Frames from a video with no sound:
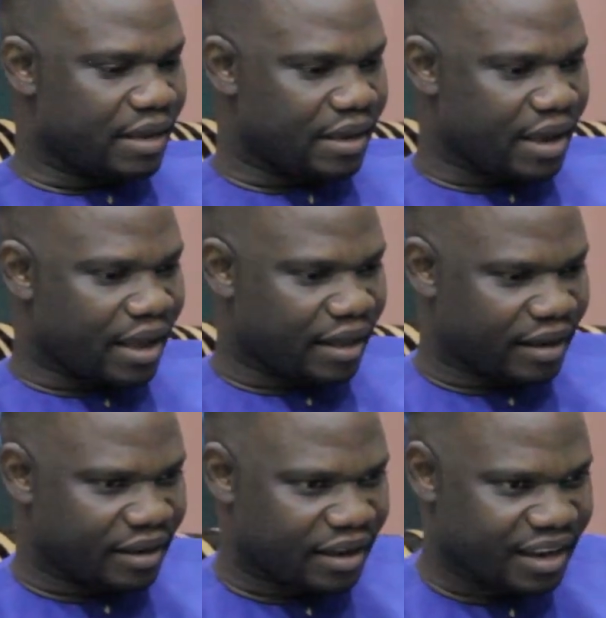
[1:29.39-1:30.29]

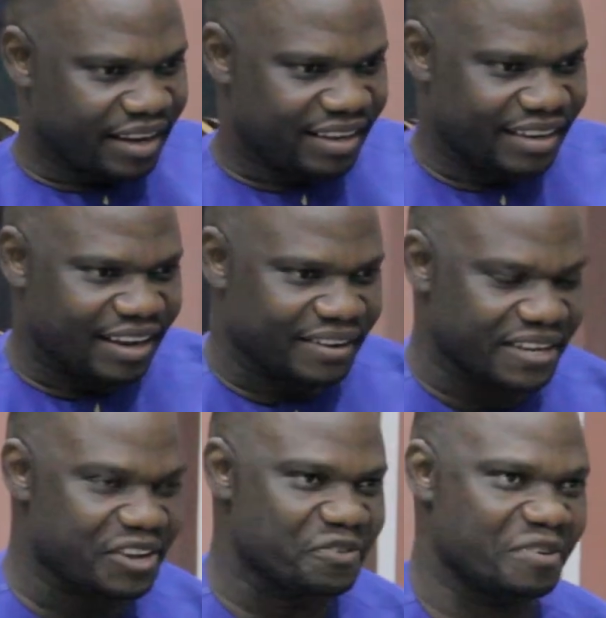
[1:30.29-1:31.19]
Yeah,
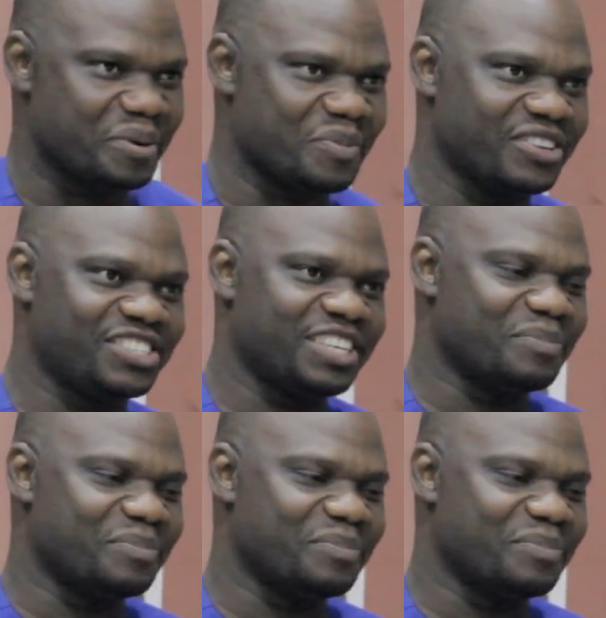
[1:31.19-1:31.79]
thank you very much.